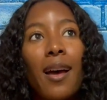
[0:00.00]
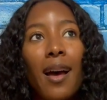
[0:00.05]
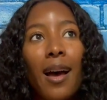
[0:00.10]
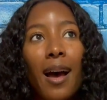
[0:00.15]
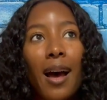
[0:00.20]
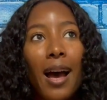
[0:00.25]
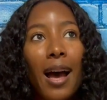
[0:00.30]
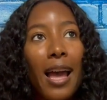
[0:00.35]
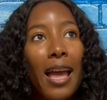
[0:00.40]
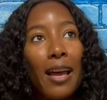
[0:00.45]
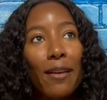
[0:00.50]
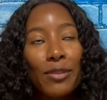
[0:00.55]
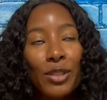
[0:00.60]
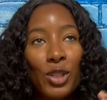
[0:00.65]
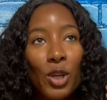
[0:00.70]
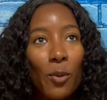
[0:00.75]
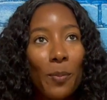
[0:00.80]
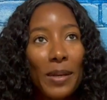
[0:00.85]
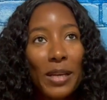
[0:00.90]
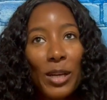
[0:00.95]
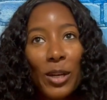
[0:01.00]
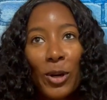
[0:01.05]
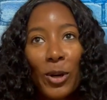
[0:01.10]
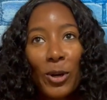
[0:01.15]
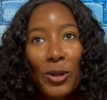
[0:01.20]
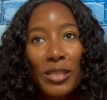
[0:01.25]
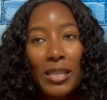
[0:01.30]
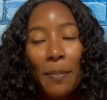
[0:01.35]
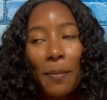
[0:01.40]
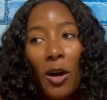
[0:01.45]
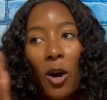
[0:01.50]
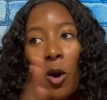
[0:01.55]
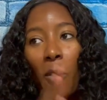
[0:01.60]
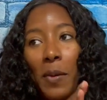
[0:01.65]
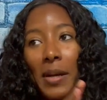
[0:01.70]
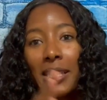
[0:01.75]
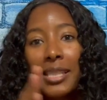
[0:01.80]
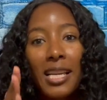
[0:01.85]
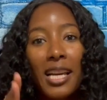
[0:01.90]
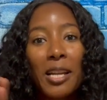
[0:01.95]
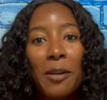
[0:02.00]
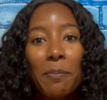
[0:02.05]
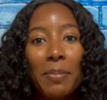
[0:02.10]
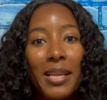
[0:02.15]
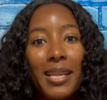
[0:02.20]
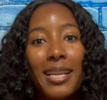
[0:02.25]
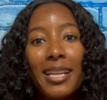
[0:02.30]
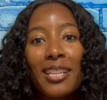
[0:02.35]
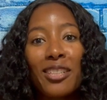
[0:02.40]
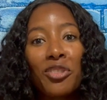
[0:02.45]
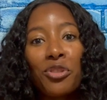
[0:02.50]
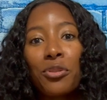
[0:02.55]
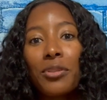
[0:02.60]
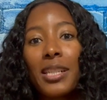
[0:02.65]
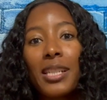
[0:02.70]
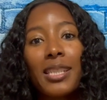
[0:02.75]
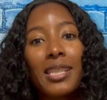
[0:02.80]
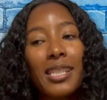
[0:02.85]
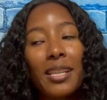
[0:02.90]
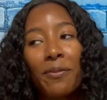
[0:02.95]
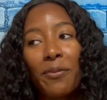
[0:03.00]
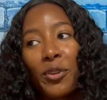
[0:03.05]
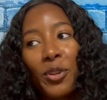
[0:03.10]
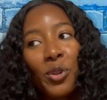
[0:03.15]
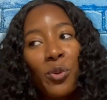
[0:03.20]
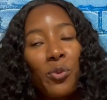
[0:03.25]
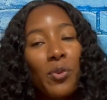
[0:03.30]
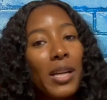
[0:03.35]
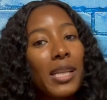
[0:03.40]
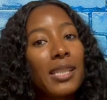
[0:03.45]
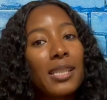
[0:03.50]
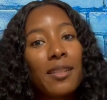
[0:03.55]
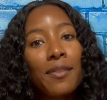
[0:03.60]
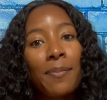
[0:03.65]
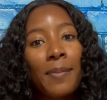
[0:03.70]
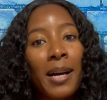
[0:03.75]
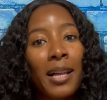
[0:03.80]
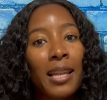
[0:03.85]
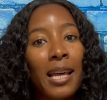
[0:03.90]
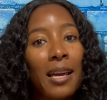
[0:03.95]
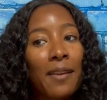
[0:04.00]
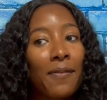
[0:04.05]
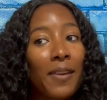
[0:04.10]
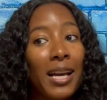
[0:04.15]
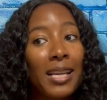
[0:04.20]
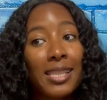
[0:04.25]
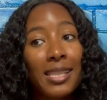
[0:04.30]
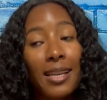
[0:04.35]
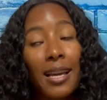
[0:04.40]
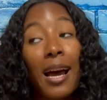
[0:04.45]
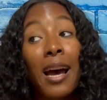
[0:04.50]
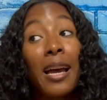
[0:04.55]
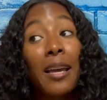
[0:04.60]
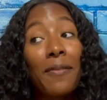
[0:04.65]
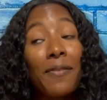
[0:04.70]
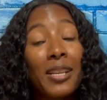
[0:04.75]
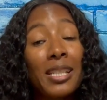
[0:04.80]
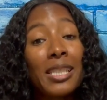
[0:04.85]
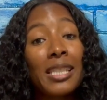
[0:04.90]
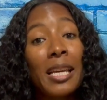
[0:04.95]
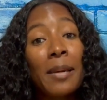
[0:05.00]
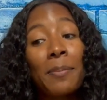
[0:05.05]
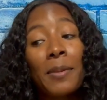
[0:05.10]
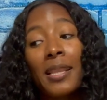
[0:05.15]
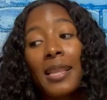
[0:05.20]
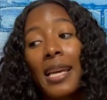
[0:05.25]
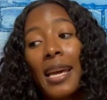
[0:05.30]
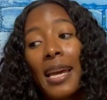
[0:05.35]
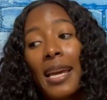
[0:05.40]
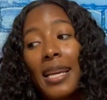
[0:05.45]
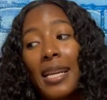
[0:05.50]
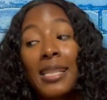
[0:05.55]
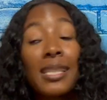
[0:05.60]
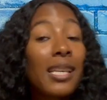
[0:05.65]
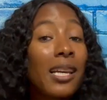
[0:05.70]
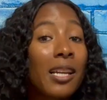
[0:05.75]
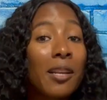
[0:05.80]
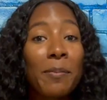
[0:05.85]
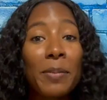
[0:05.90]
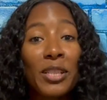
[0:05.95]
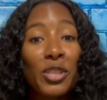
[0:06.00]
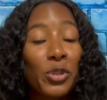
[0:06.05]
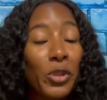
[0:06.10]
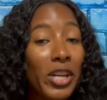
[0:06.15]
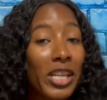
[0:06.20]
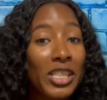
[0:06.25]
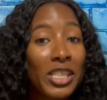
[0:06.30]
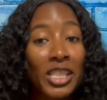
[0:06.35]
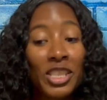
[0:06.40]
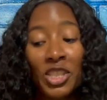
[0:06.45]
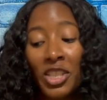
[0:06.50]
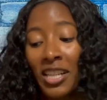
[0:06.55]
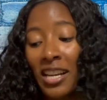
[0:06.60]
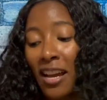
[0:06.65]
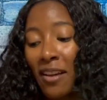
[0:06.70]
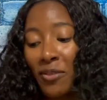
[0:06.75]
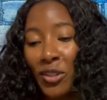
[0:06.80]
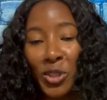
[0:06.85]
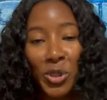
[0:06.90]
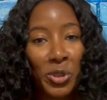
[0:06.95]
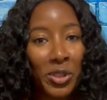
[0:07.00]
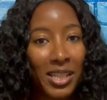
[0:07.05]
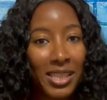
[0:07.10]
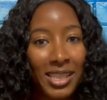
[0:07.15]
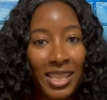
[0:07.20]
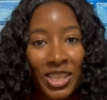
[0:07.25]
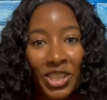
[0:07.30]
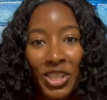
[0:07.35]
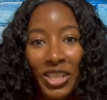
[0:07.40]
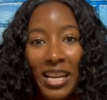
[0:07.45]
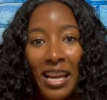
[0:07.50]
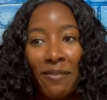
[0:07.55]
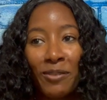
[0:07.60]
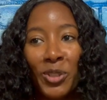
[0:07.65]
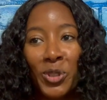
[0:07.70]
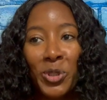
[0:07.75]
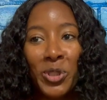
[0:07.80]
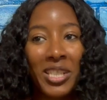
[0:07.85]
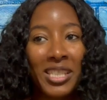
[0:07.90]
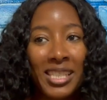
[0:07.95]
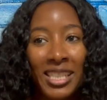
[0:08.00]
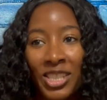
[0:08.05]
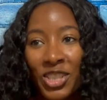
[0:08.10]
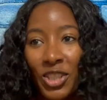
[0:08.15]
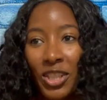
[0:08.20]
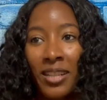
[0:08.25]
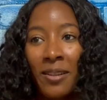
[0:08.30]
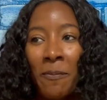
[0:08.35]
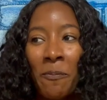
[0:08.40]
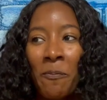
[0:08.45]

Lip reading: I have so many goals. I'm always going to be in transit for the rest of my life. I've accepted that. It's going to be transition after transition after transition.